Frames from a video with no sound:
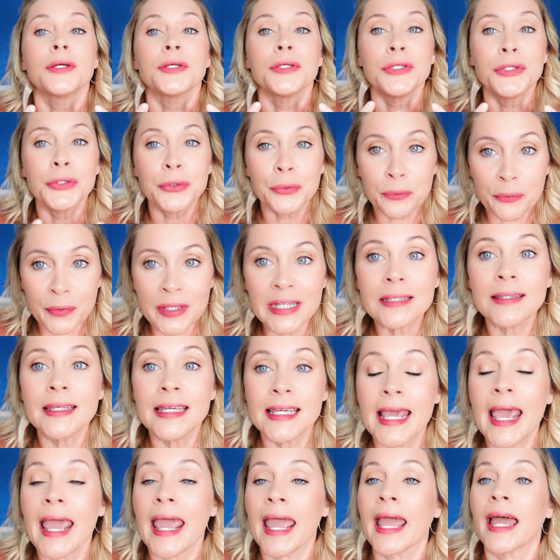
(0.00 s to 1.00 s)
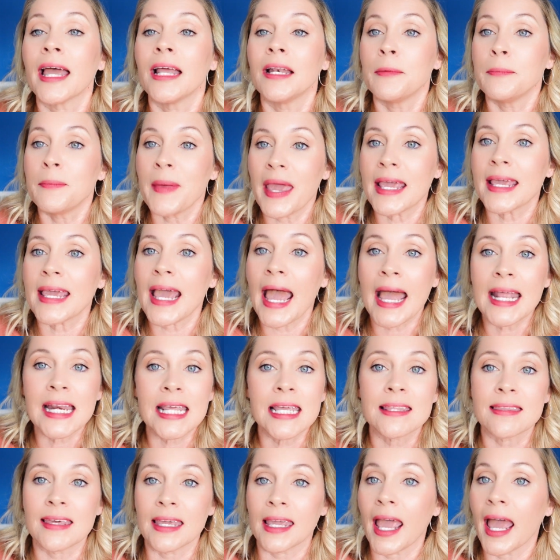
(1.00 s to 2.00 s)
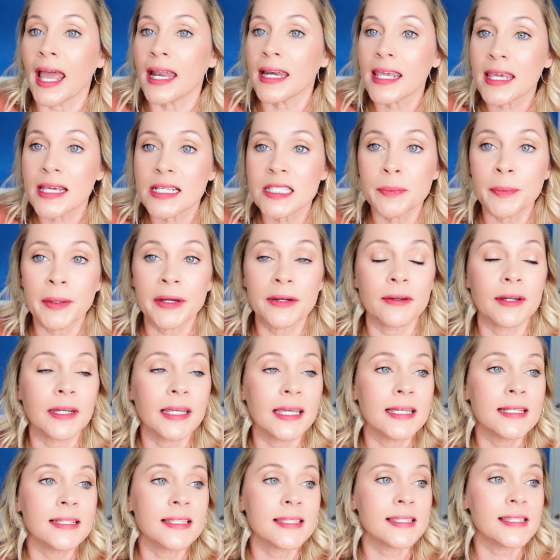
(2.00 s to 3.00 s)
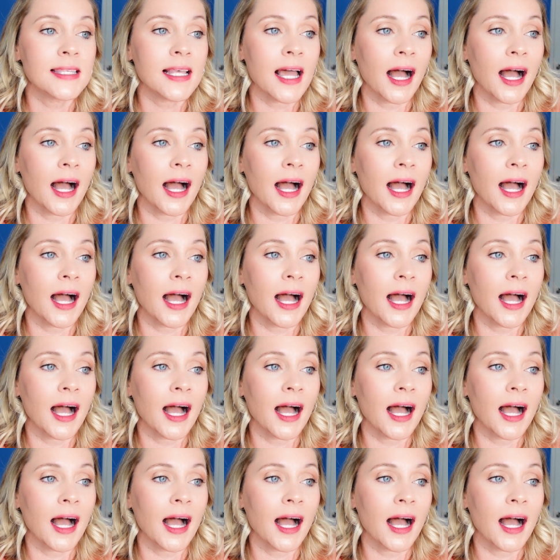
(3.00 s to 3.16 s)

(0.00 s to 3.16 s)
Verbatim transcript: you really can make anything, any experience,